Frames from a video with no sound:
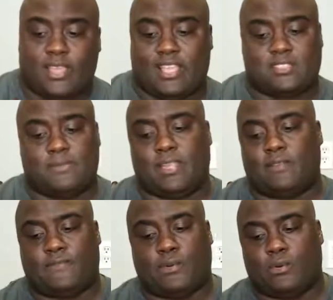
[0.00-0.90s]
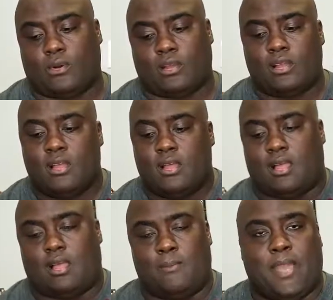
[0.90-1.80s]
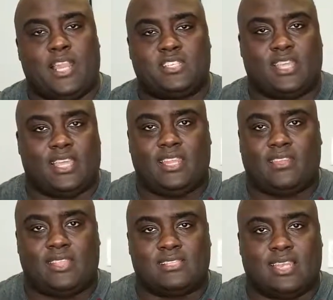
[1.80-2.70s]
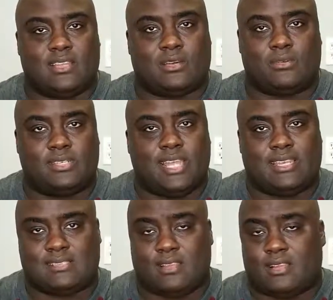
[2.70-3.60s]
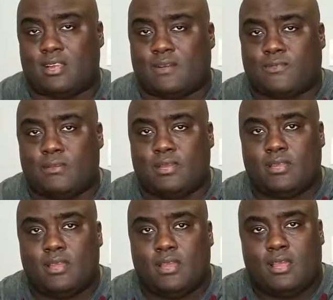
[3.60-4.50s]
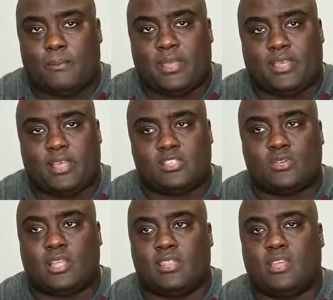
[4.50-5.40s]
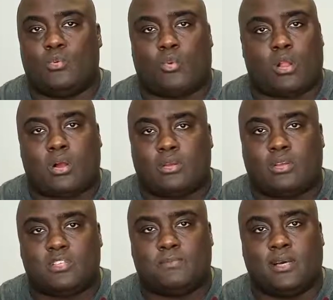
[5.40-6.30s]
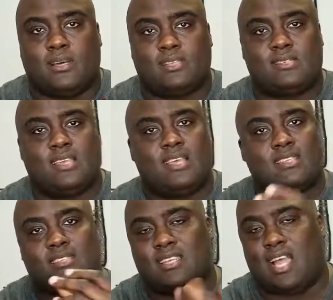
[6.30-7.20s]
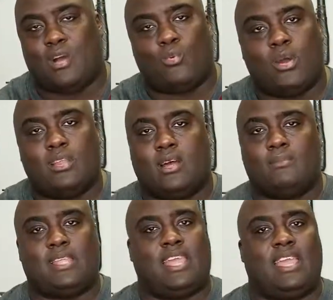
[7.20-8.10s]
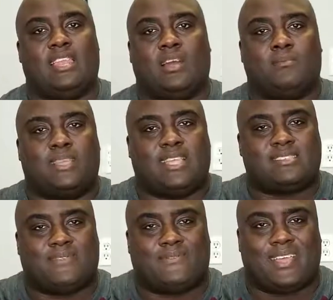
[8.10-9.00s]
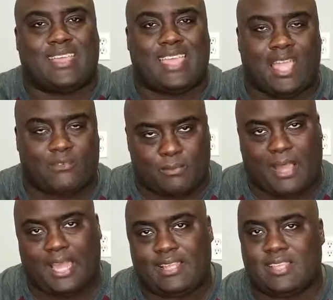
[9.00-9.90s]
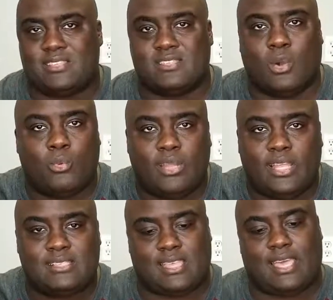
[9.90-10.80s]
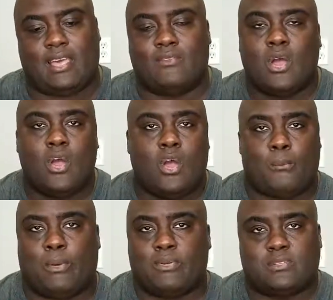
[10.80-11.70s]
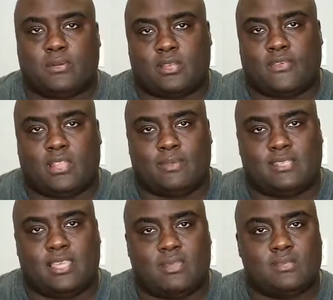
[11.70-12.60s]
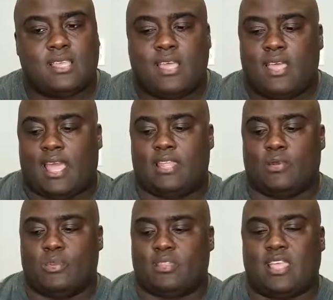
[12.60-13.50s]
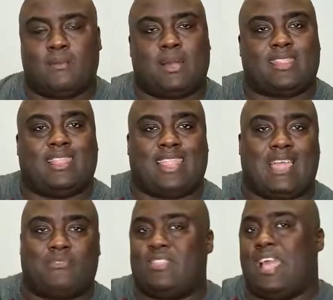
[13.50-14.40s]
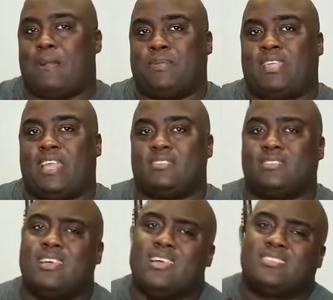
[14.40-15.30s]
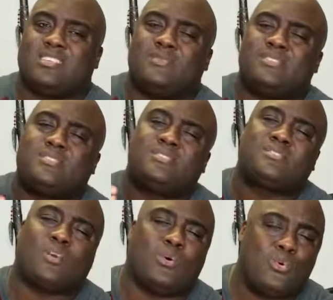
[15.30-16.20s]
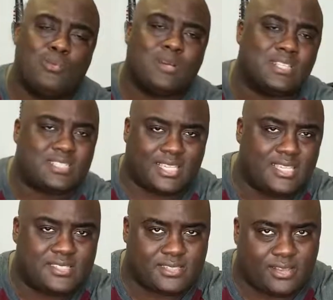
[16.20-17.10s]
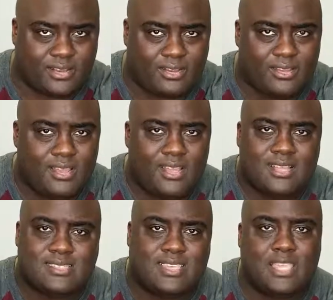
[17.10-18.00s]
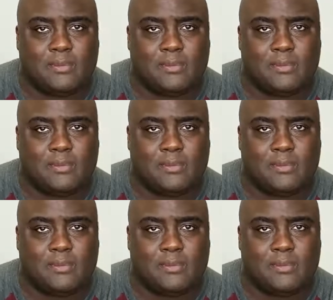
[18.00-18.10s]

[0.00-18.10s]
It's better for managing any of the technical debt that's going to come from it, because you can then work on those bugs, send out one update, and it updates it for everybody. There's no need to have multiple development teams. And then when you think about the life of the application, it's going to be so much easier to keep